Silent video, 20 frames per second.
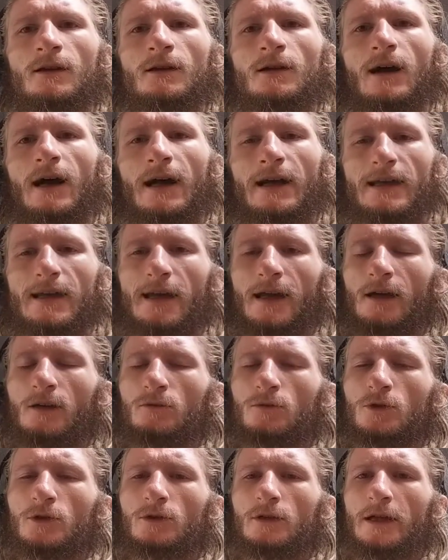I
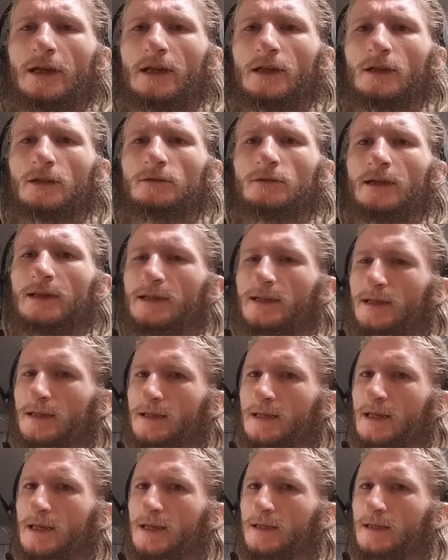can't really go into
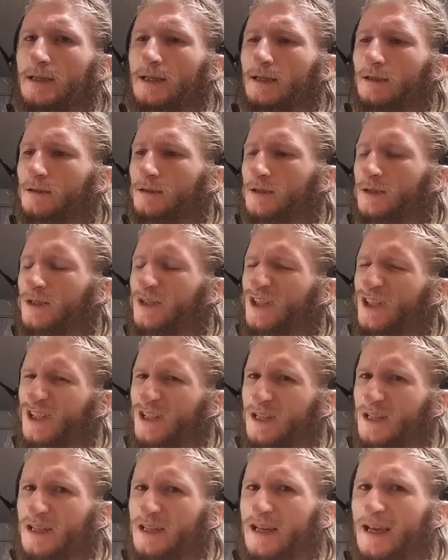details
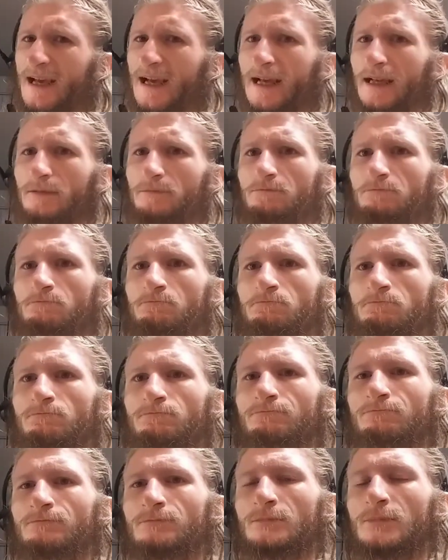just yet.
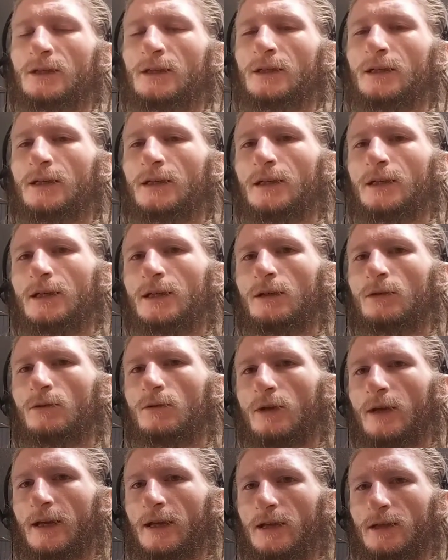
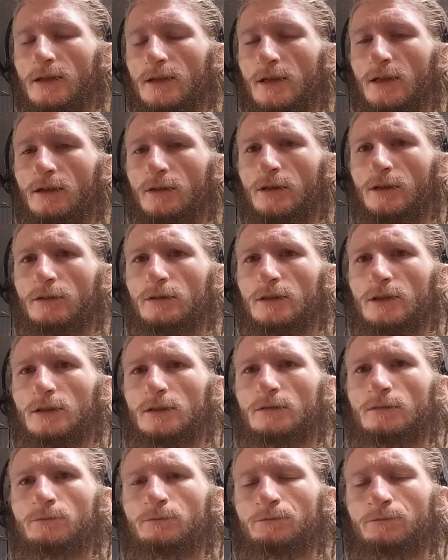What I can tell you,
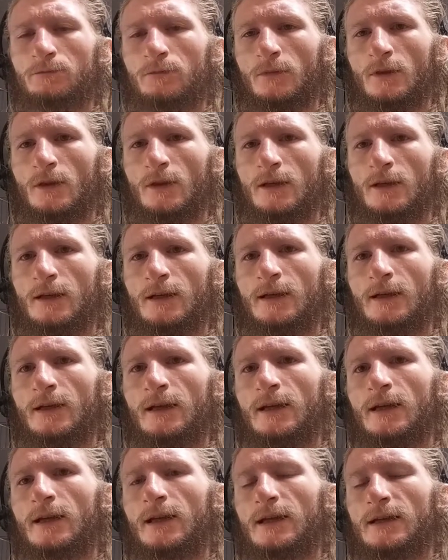though,
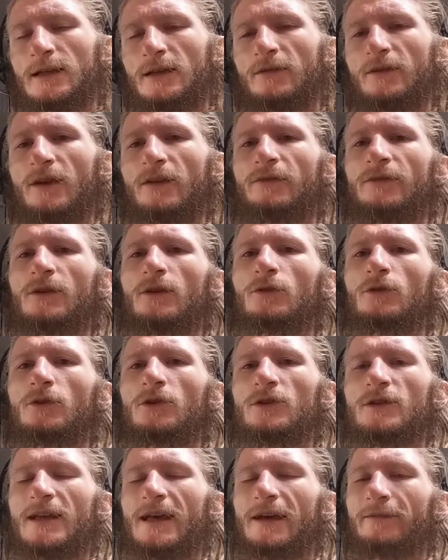is even if you
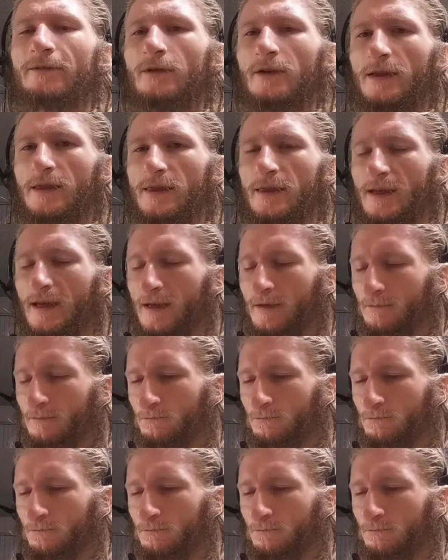lose everything,